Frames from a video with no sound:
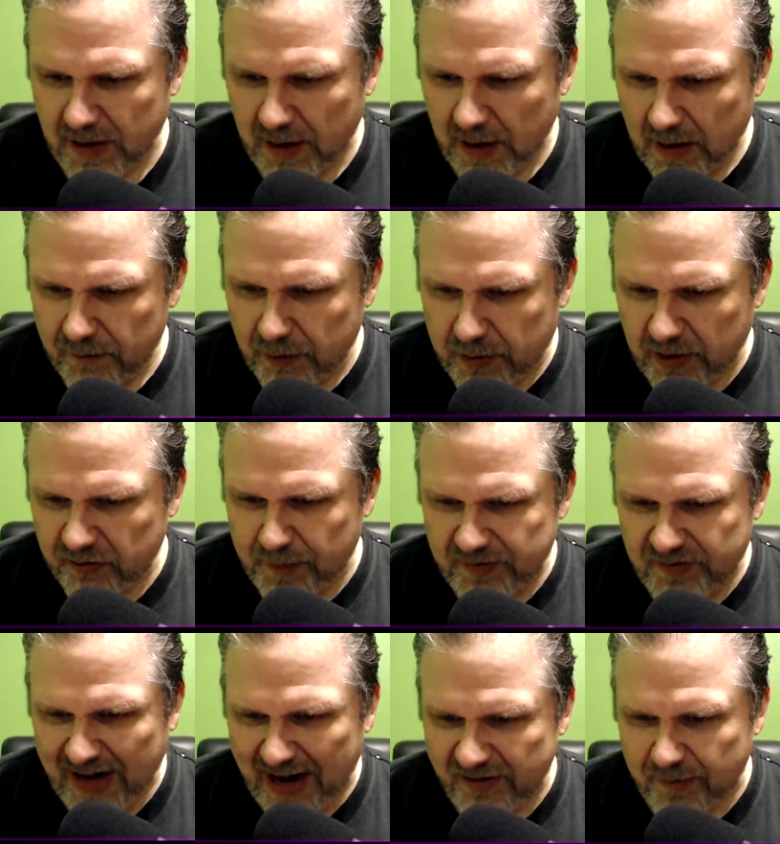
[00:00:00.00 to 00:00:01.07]
For Christmas, it
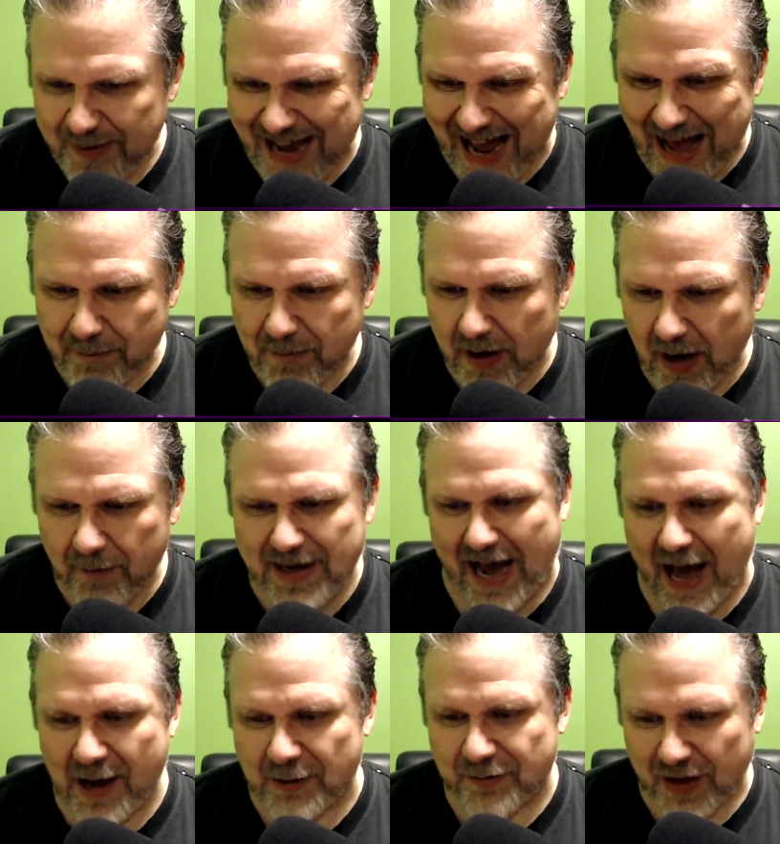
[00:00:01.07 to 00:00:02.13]
has to be Emmett
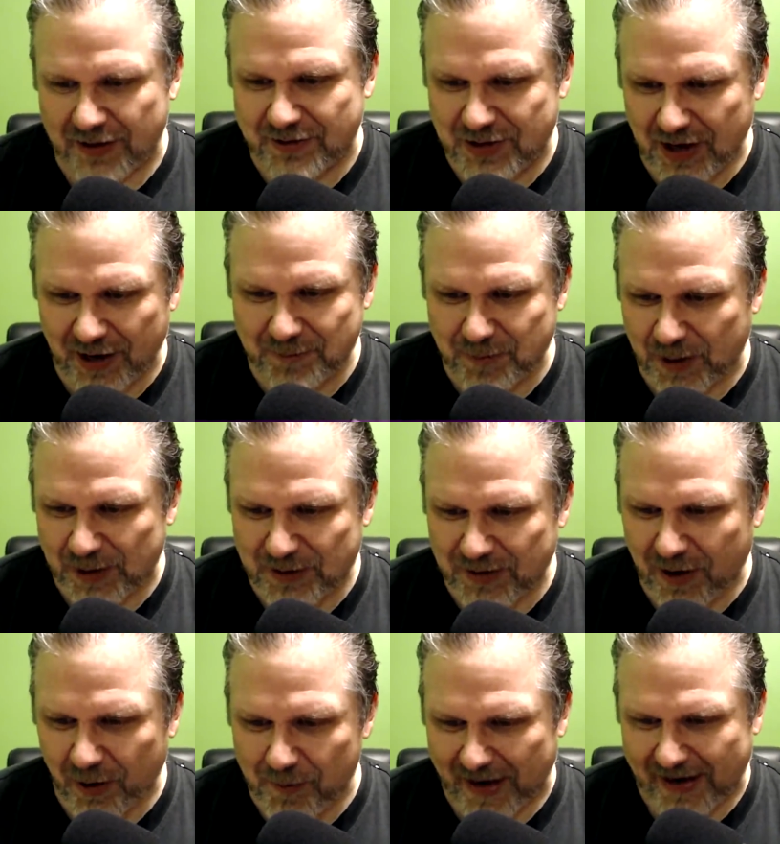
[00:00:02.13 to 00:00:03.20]
Otter's Jug Band. Oh my
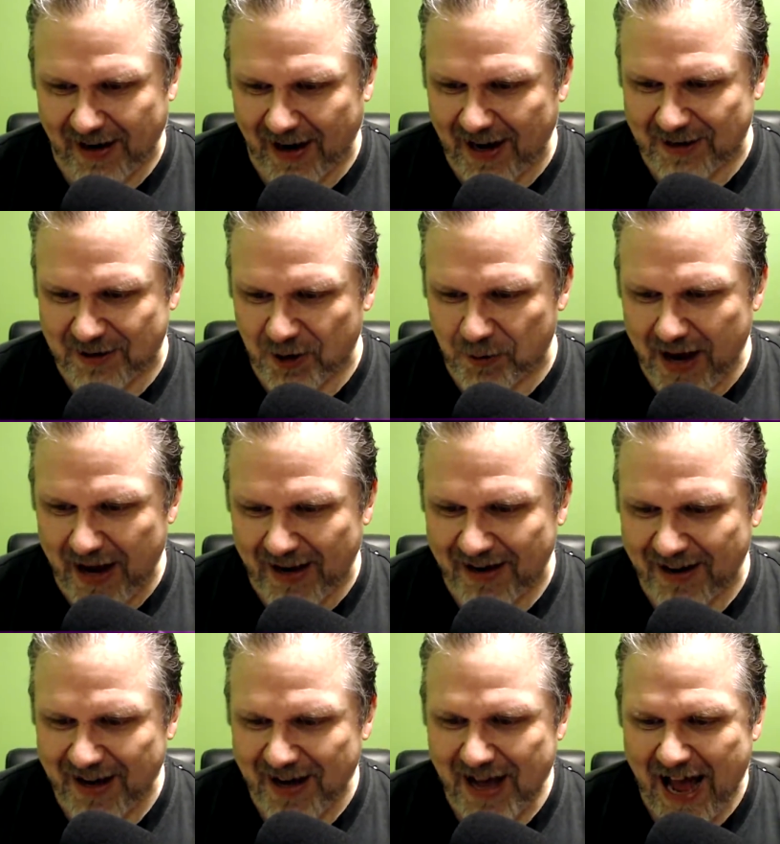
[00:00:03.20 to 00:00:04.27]
God, no way.
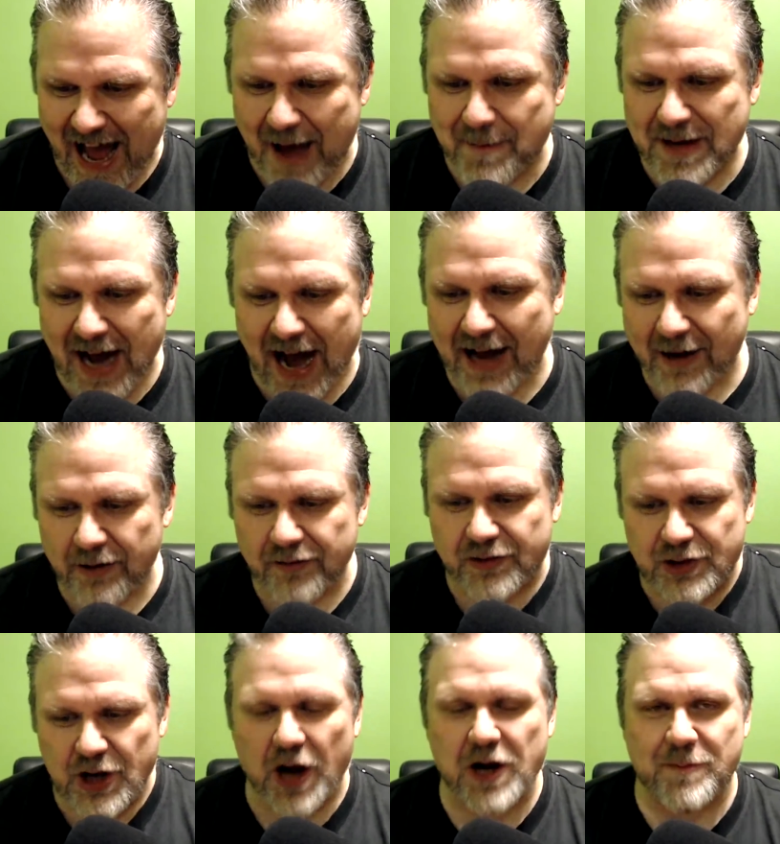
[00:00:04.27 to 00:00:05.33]
Emmett Otter's Jug
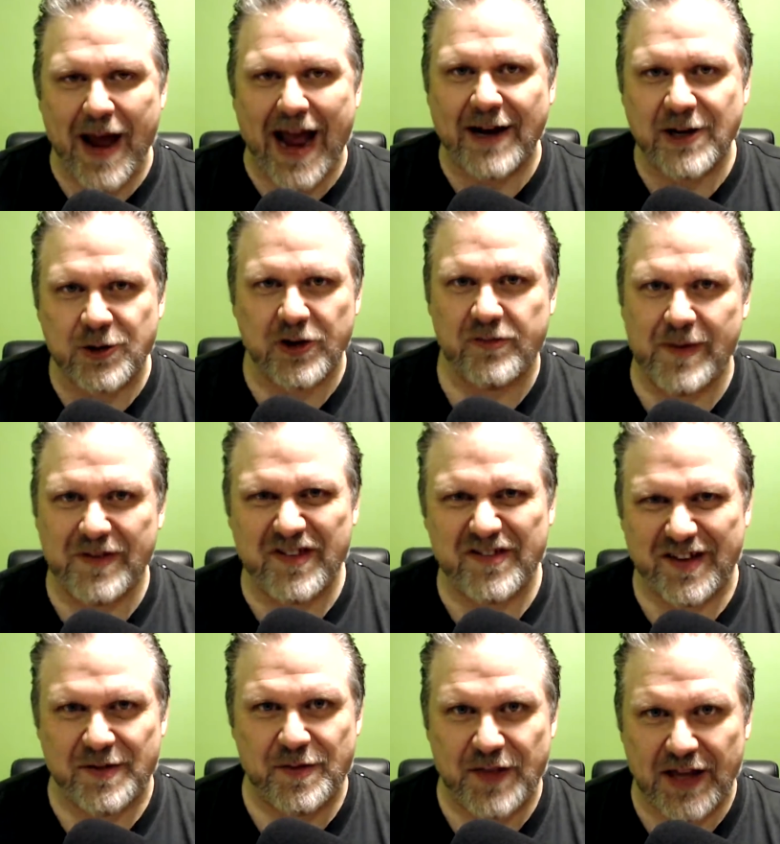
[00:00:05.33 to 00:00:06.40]
Band Christmas is in
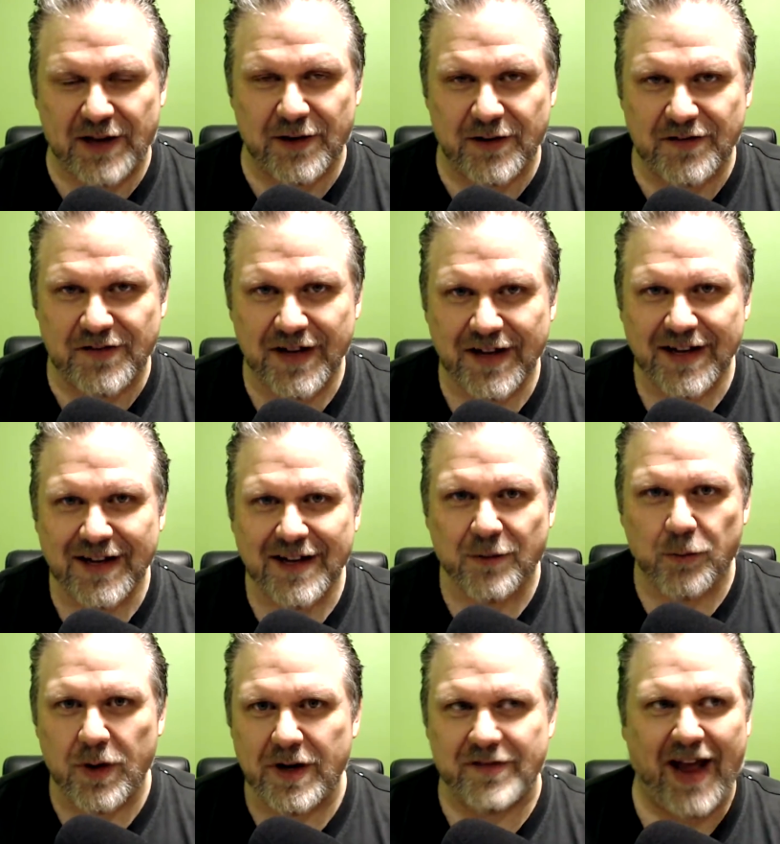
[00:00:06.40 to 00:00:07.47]
theaters. What
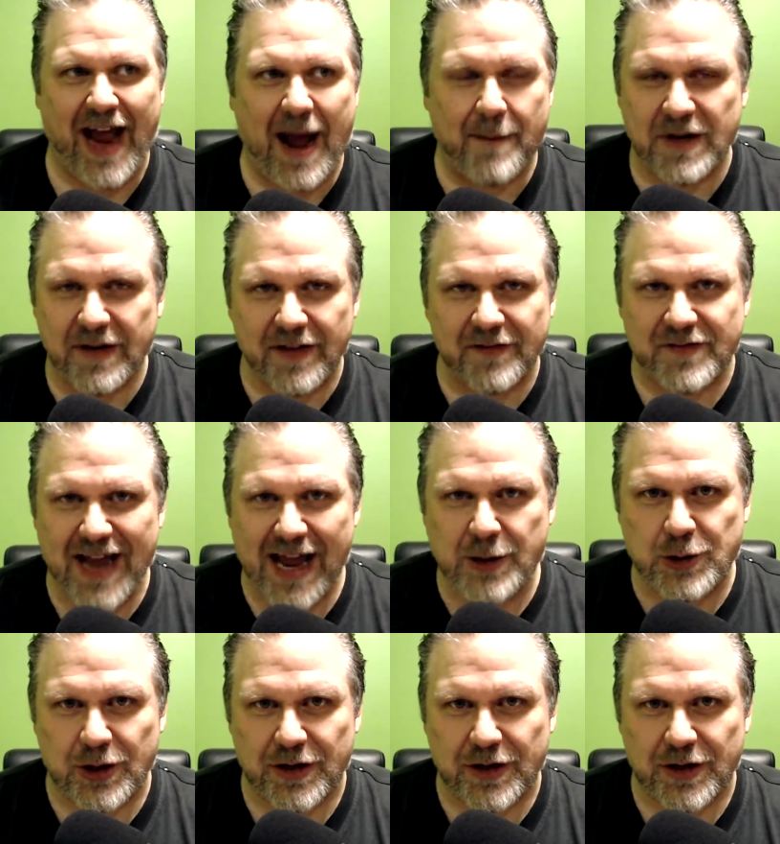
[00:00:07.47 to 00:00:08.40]
has happened to this nation?